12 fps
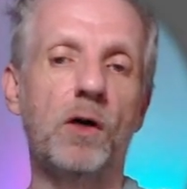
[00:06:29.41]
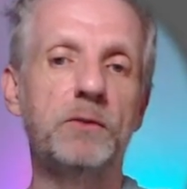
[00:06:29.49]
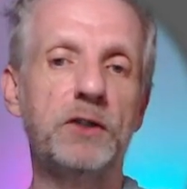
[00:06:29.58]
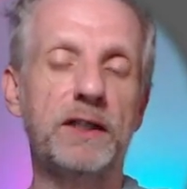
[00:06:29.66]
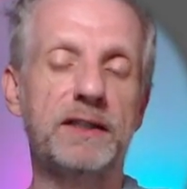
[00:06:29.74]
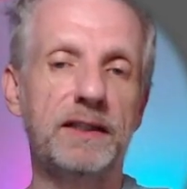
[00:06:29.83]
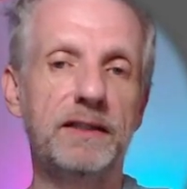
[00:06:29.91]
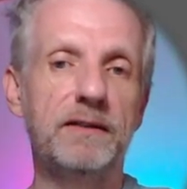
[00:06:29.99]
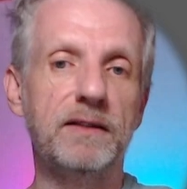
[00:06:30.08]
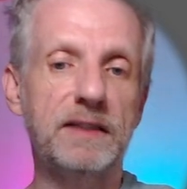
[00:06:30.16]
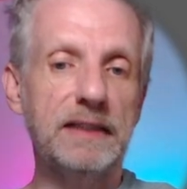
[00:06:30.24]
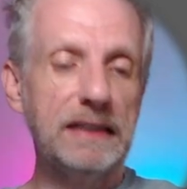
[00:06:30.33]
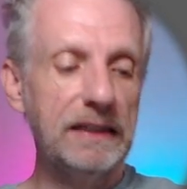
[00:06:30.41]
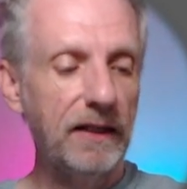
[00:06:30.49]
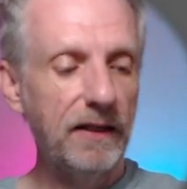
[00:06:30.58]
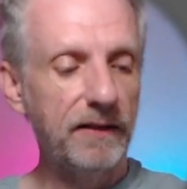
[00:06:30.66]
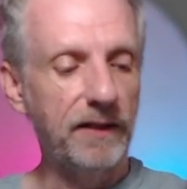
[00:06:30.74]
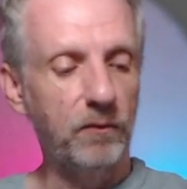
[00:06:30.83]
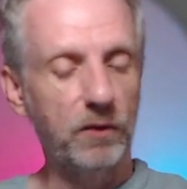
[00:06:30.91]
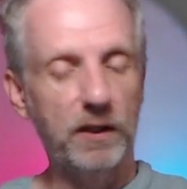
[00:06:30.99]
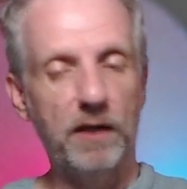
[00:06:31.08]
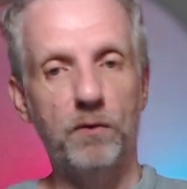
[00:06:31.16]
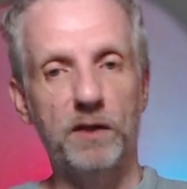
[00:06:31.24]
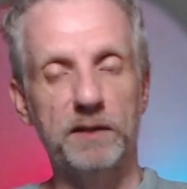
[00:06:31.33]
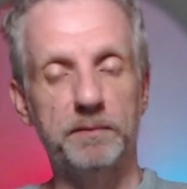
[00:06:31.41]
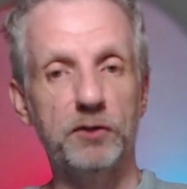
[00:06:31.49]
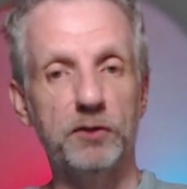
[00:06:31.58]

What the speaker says: objects in the scene that would otherwise be